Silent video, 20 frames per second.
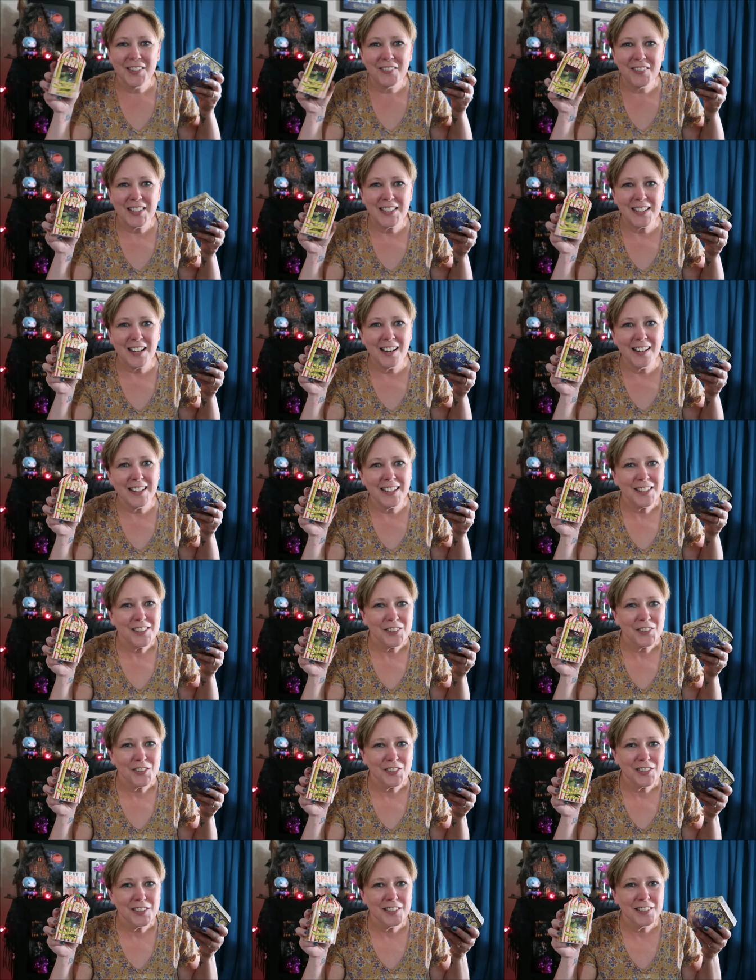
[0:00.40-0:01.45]
We went to
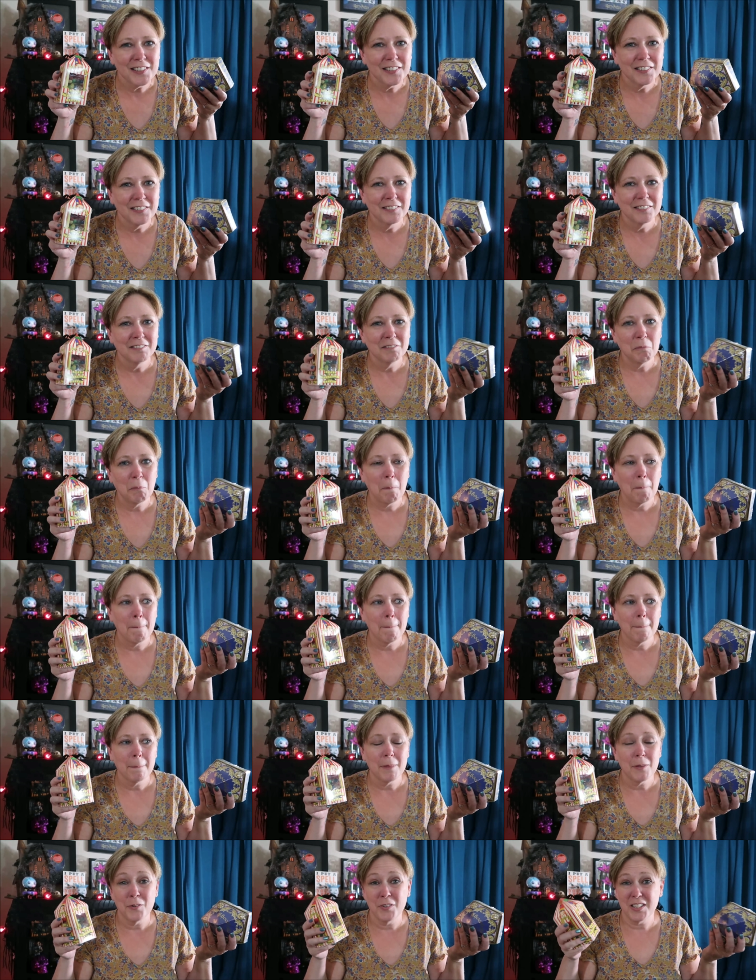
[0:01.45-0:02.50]
Honeydukes.
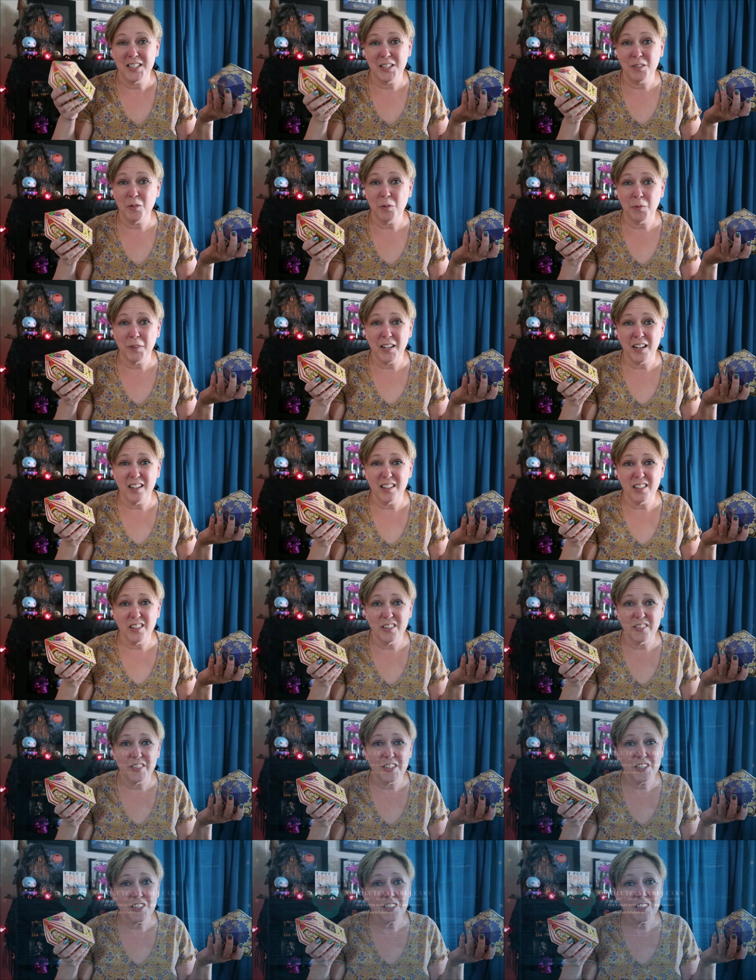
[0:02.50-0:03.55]
Do you want to see what we got at
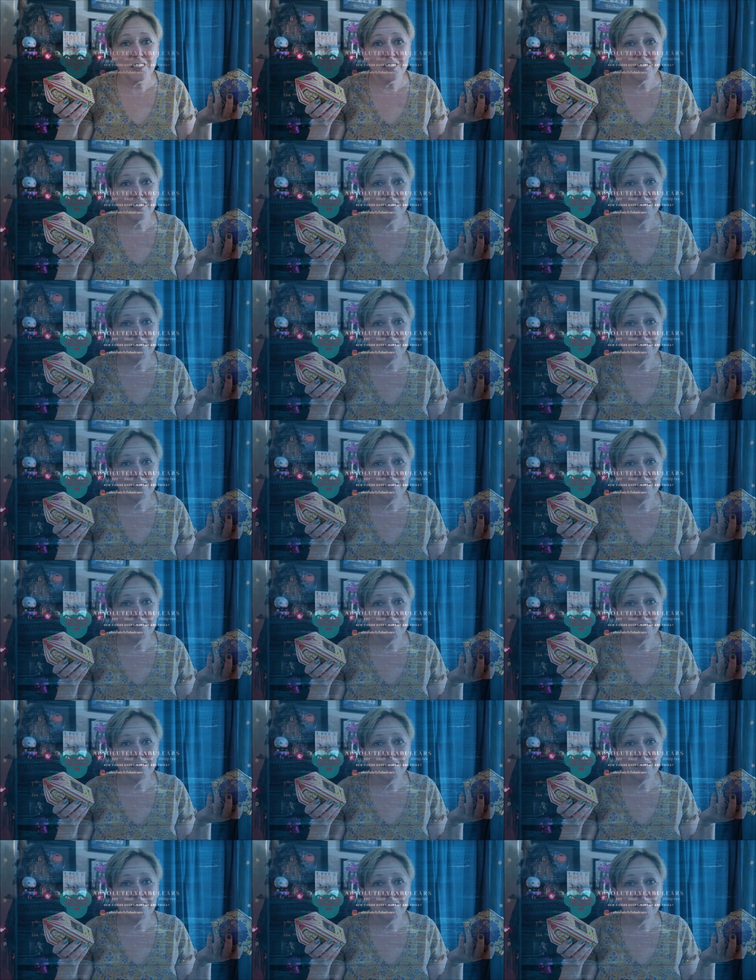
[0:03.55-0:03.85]
Universal?